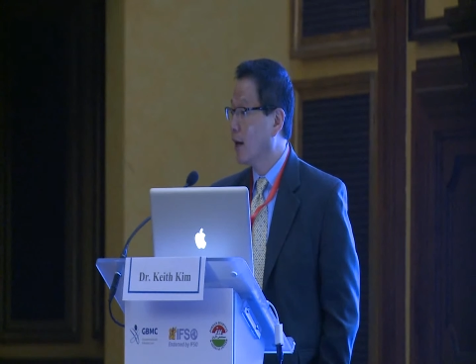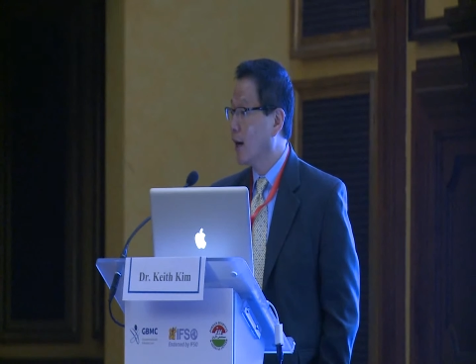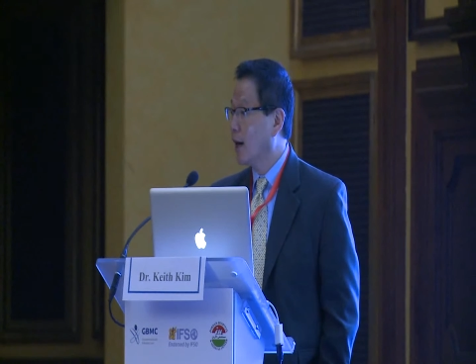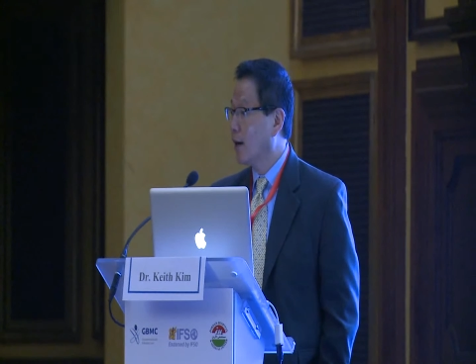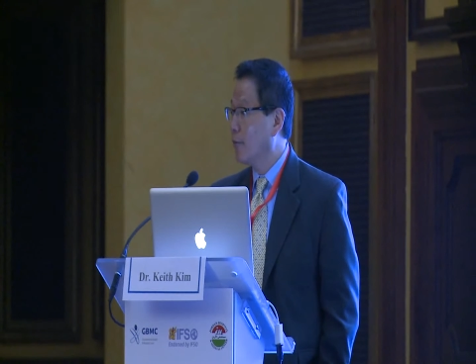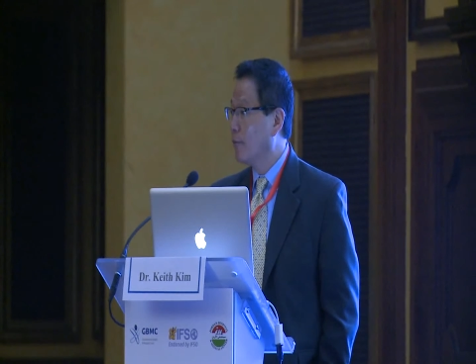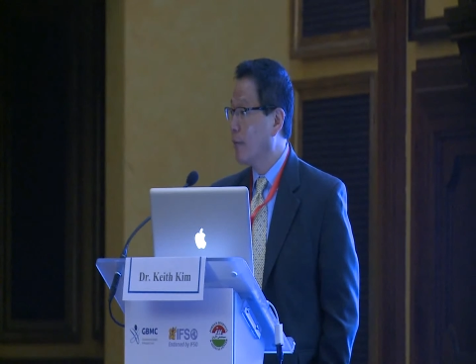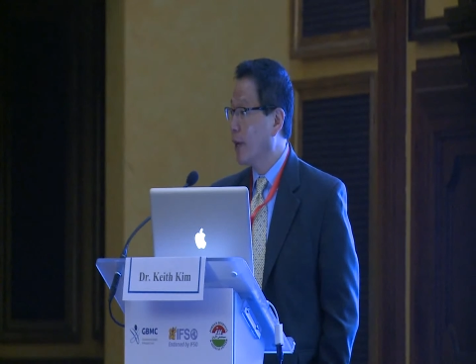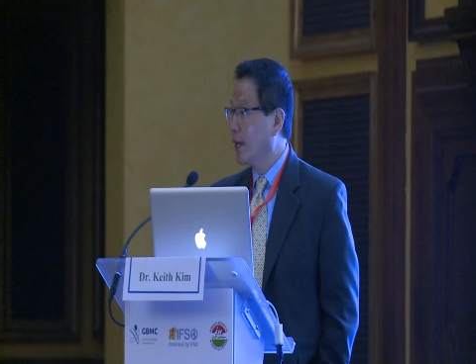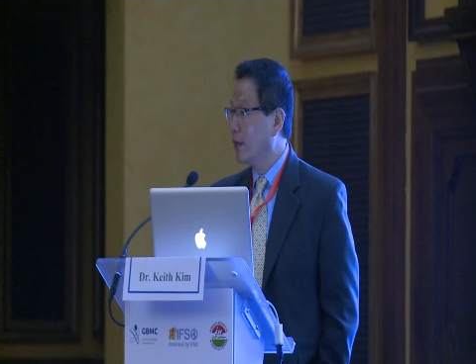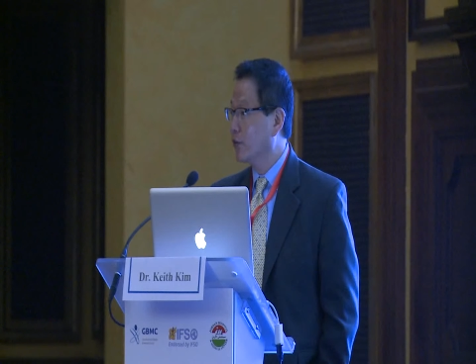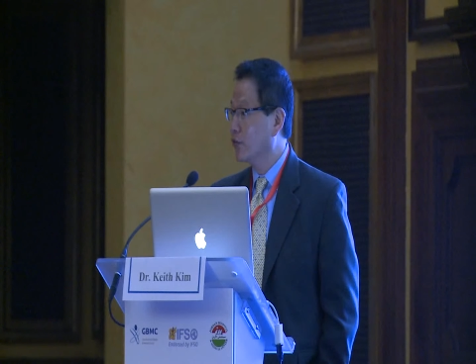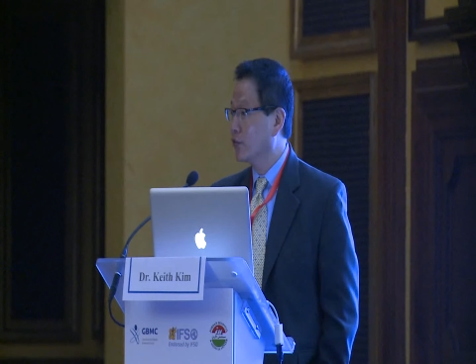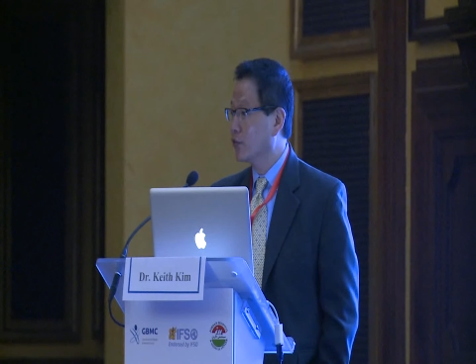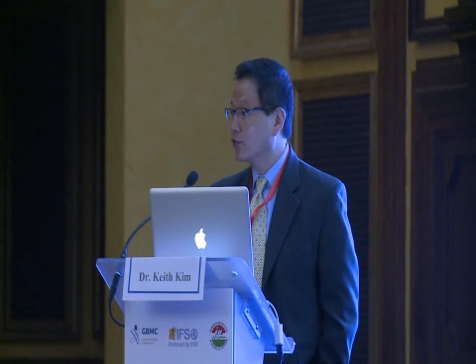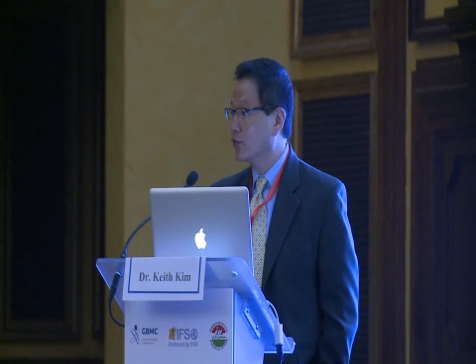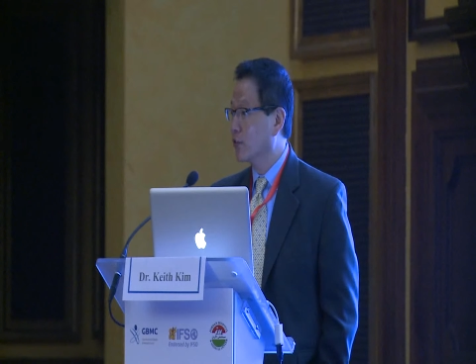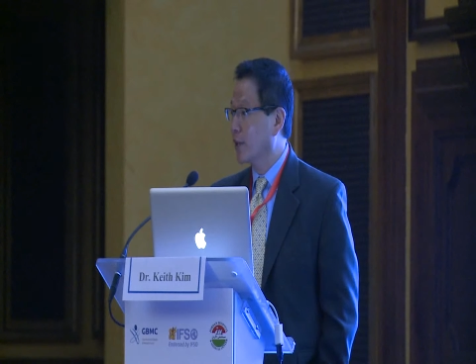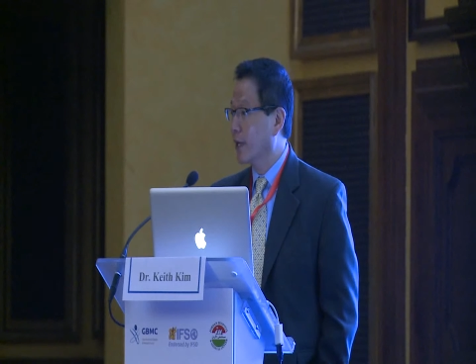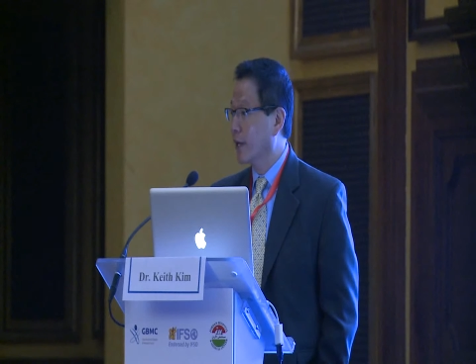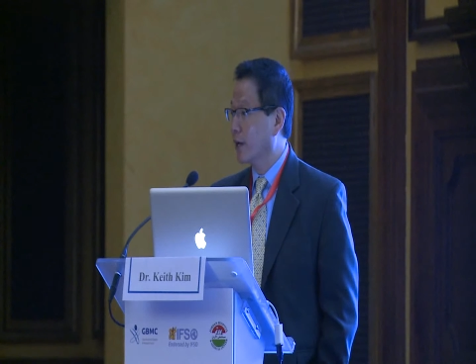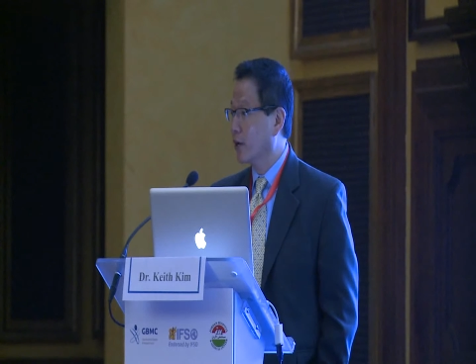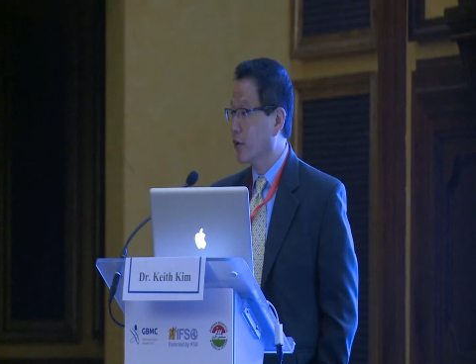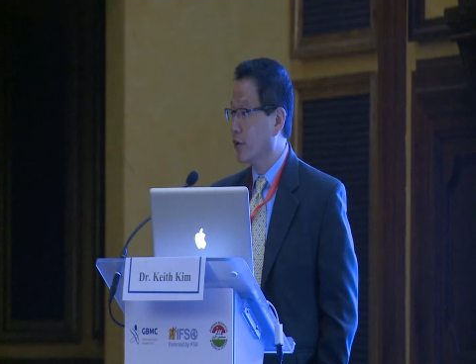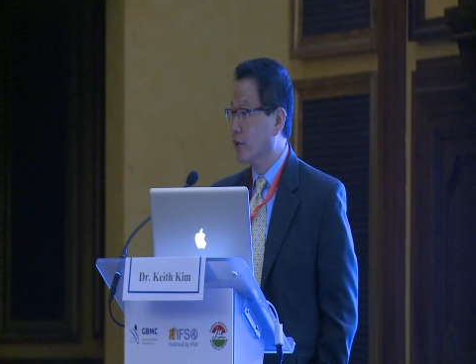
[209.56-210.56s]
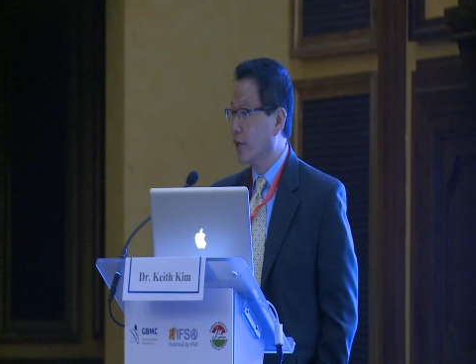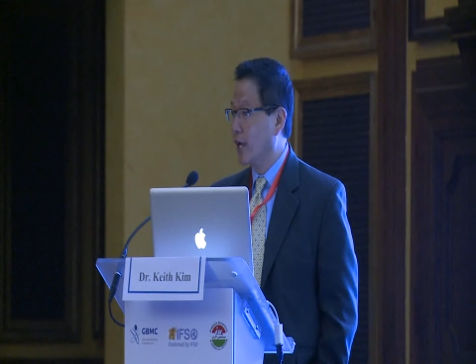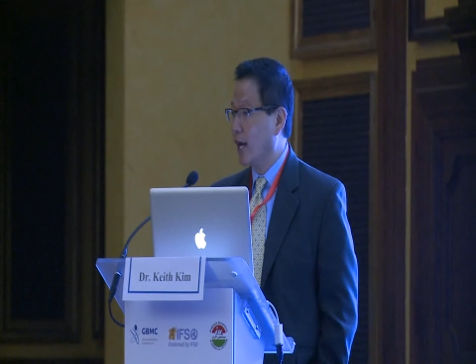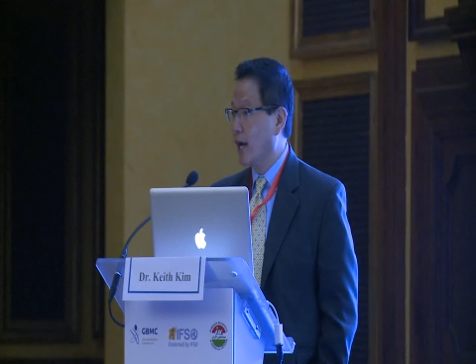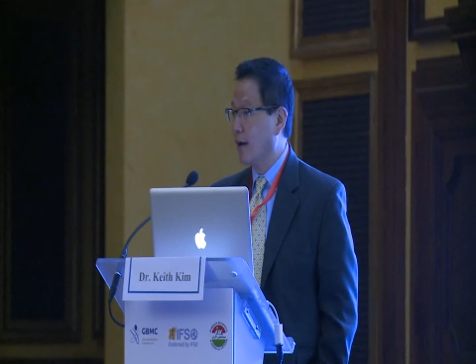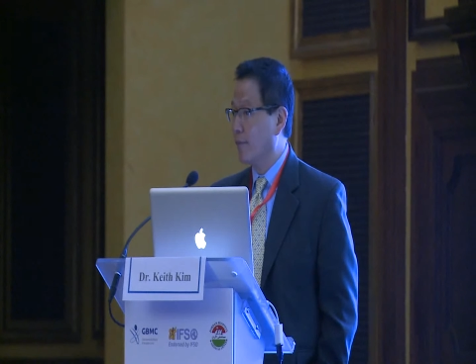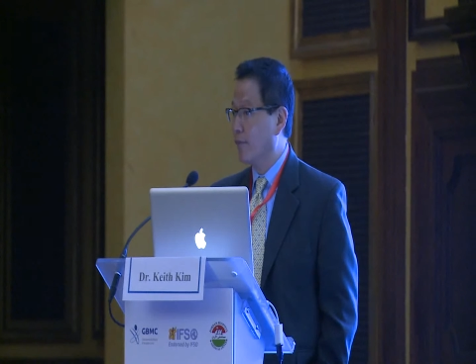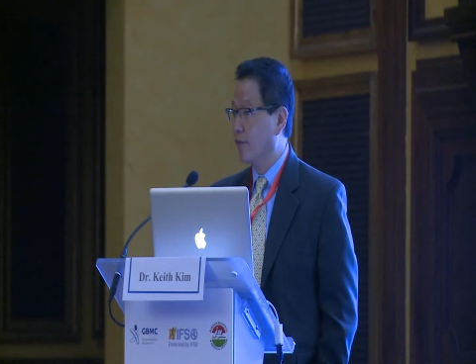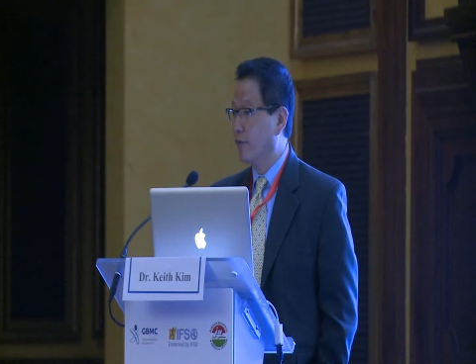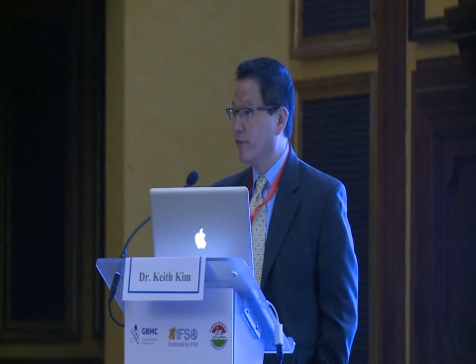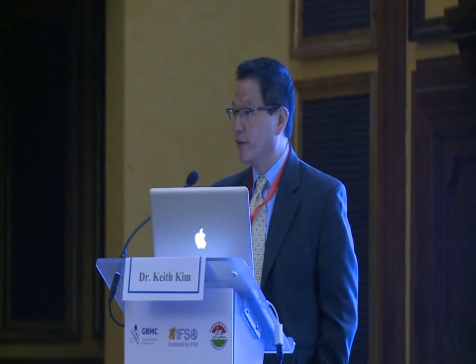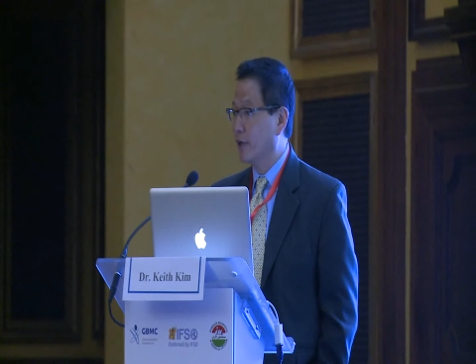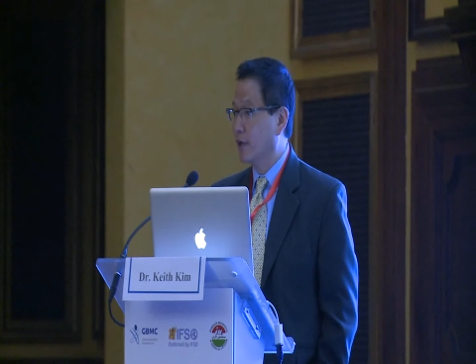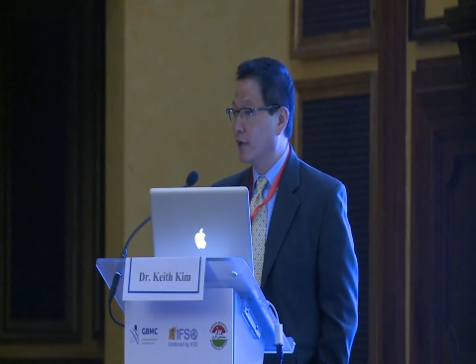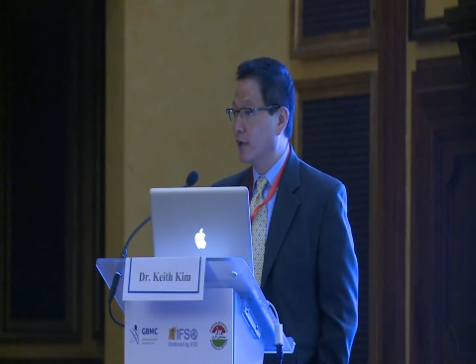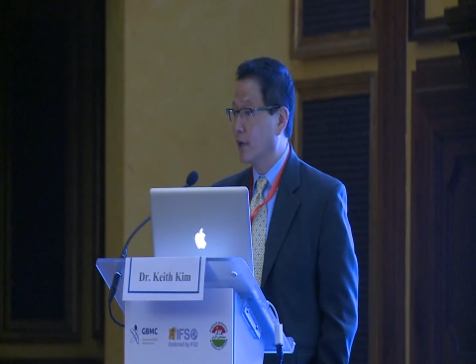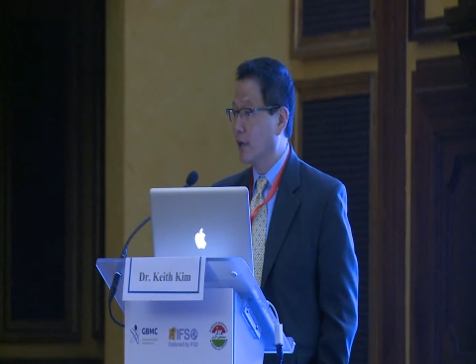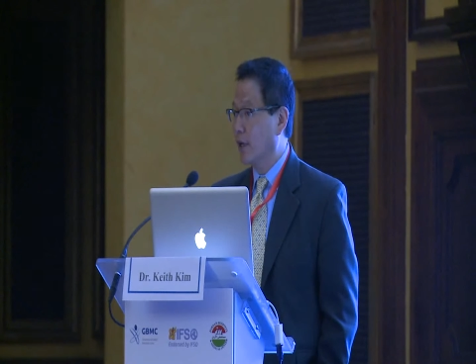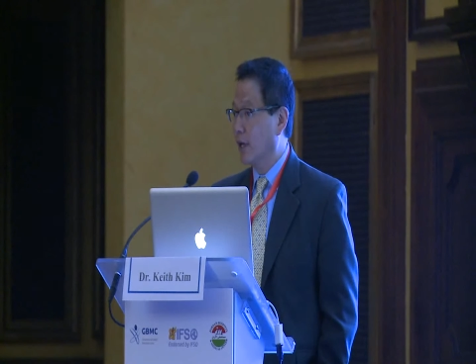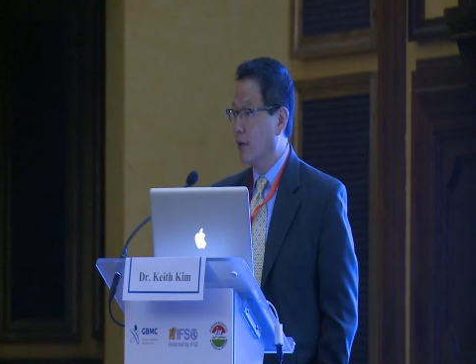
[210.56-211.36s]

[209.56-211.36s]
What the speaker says: a mesh is laid on top of it